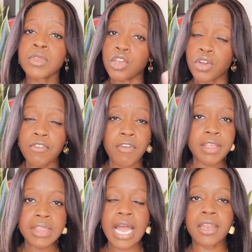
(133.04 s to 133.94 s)
You're going to
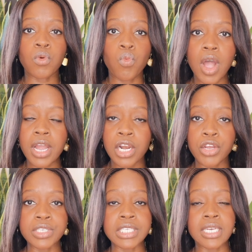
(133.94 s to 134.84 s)
find that the
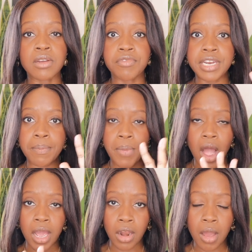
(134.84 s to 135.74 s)
workload is going to really
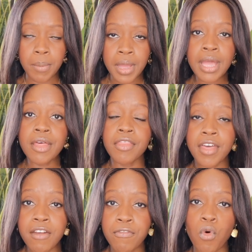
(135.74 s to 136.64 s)
pile up.
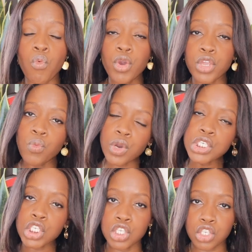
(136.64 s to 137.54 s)
Therefore, what you
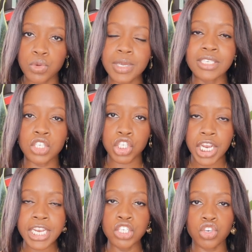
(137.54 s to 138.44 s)
want to do is
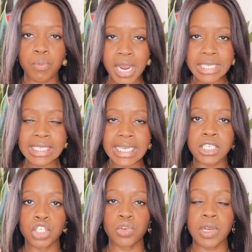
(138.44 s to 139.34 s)
change your
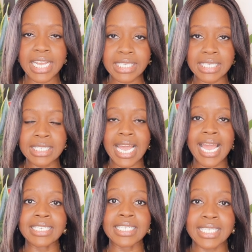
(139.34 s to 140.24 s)
mindset to lessons
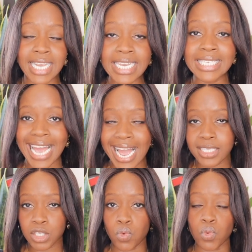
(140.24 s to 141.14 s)
and days
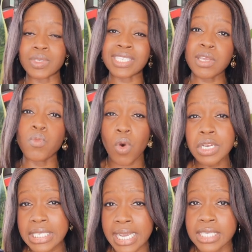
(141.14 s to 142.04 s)
at school. See
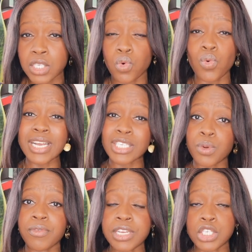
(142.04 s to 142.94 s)
one day in school as
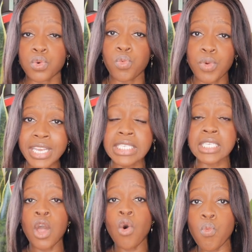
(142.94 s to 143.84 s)
equivalent to a
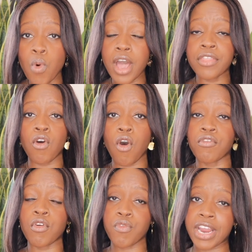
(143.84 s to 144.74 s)
week's worth
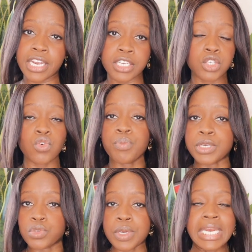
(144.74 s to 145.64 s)
of regular school
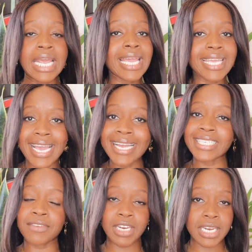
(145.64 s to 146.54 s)
between year
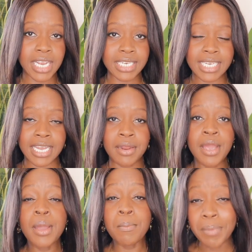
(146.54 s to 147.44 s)
7 and year 10.
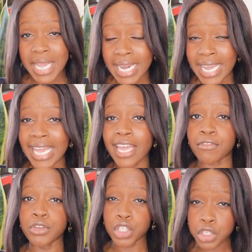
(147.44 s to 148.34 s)
Meaning,
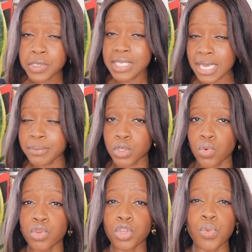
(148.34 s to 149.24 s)
if you do skip
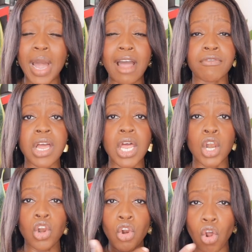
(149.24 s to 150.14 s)
school, you will have a
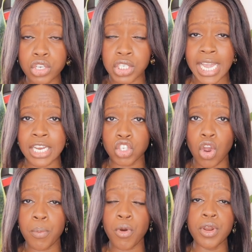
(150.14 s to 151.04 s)
lot to catch
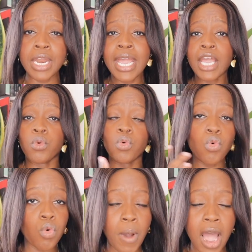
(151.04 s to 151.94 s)
up on. It will
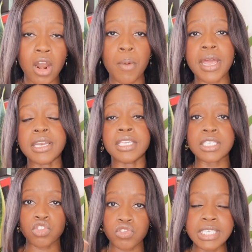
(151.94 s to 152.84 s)
all pile up and the
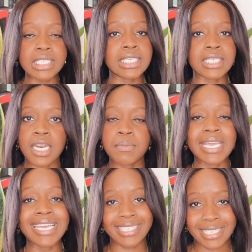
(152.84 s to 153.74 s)
stress is going to
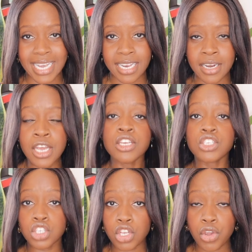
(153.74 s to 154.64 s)
be insane.
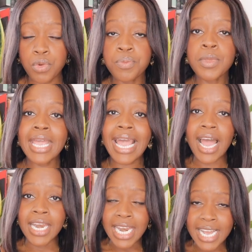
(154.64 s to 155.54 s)
So,
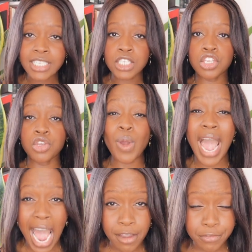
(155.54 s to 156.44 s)
unless you
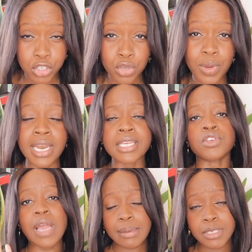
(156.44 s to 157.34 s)

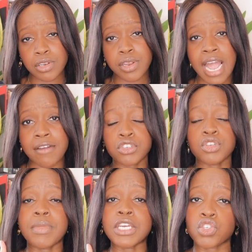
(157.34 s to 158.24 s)
absolutely have
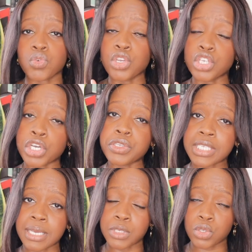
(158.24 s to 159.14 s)
to, make sure you don't
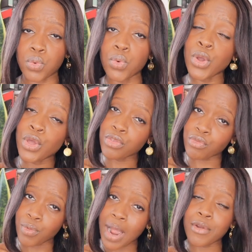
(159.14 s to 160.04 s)
skip school
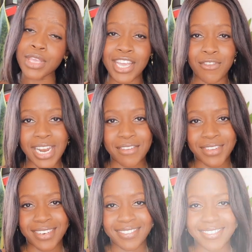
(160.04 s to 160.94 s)
throughout year
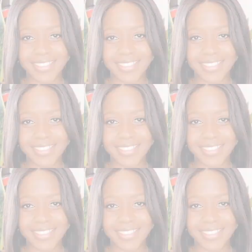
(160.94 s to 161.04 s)
11.